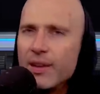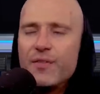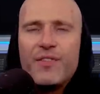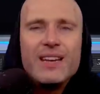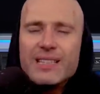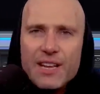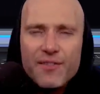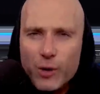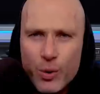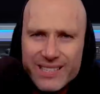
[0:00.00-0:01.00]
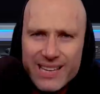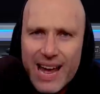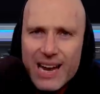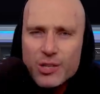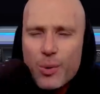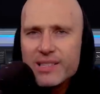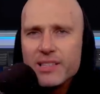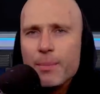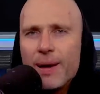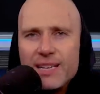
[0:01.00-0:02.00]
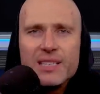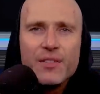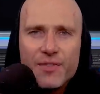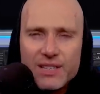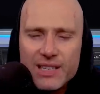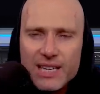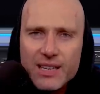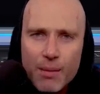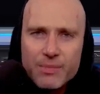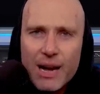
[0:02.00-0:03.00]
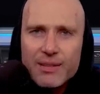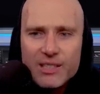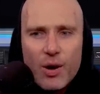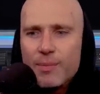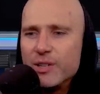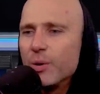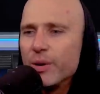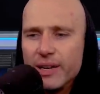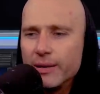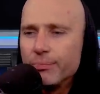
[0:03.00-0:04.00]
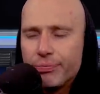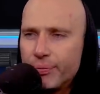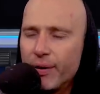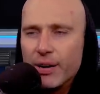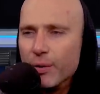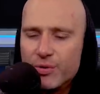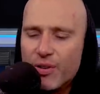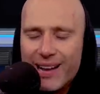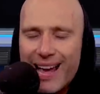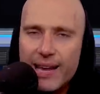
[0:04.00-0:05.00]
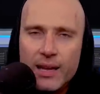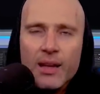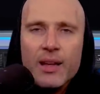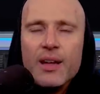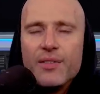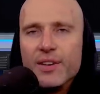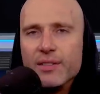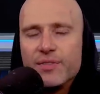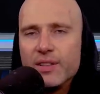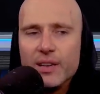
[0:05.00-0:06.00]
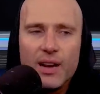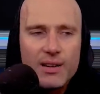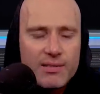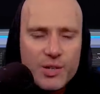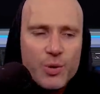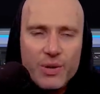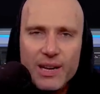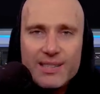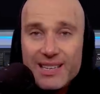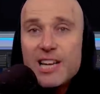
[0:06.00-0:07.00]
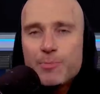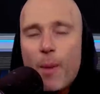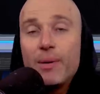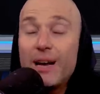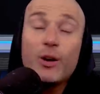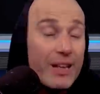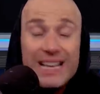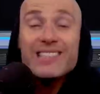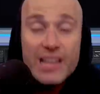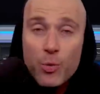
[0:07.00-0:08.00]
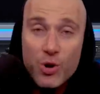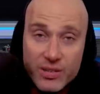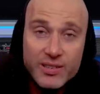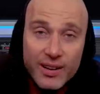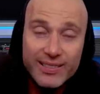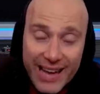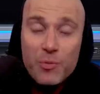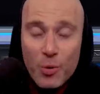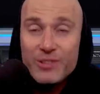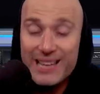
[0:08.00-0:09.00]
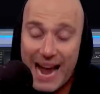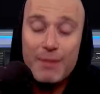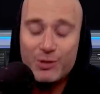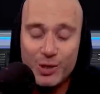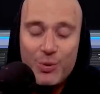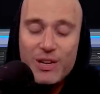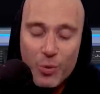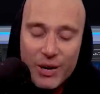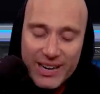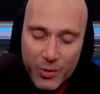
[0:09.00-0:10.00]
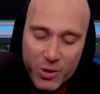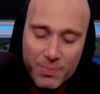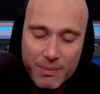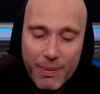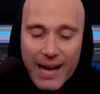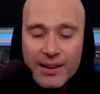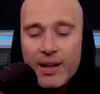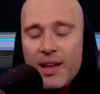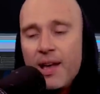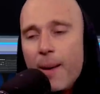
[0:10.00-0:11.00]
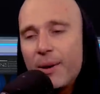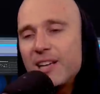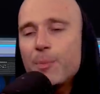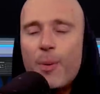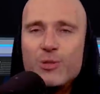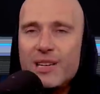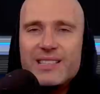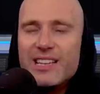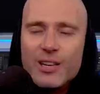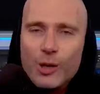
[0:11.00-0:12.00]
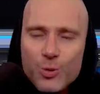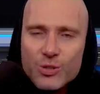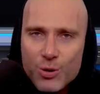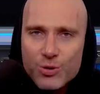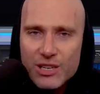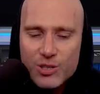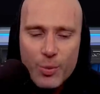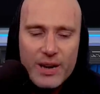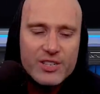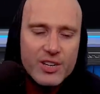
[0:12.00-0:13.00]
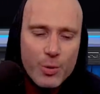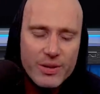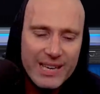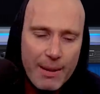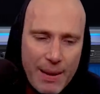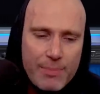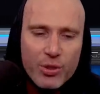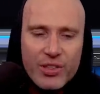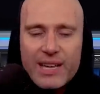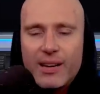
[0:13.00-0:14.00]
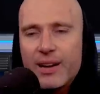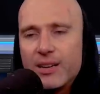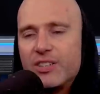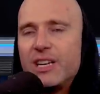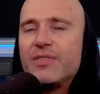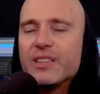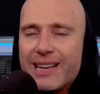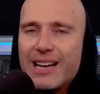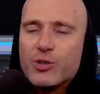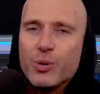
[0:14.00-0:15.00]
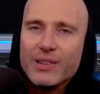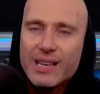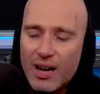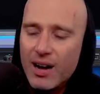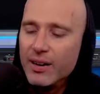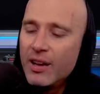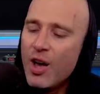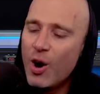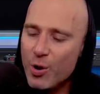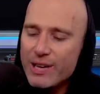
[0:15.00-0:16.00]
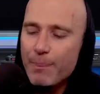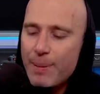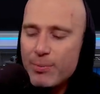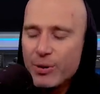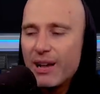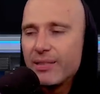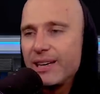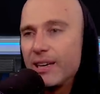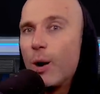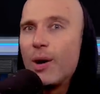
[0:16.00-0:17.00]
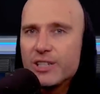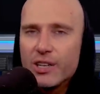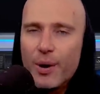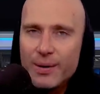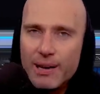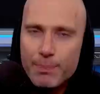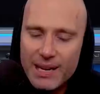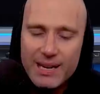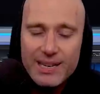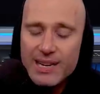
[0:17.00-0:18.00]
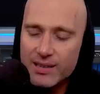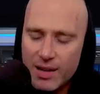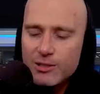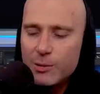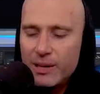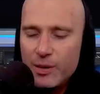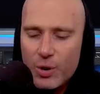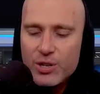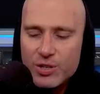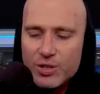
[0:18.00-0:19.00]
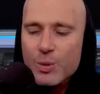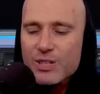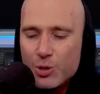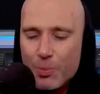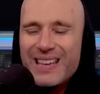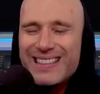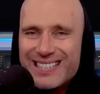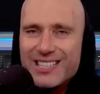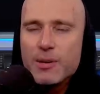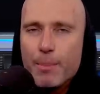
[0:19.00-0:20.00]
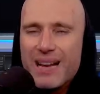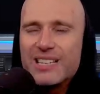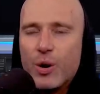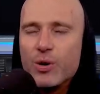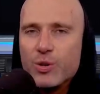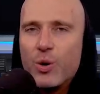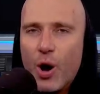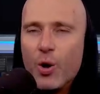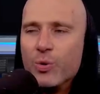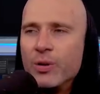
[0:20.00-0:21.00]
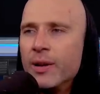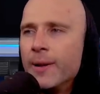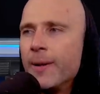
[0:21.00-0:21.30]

fitness influencer X, who has an amazing physique, comes out and says, I've been doing, I don't know, drug A for the last 2 years. And yes, probably, yes, they would. They would. They absolutely would. And it would be bad. But I suppose it's a lose-lose situation. You either get people thinking I can achieve this natural and they can't, or you get people now thinking, oh, I should go and get PEDs. And ultimately, what you should do is you should make the decision based on your own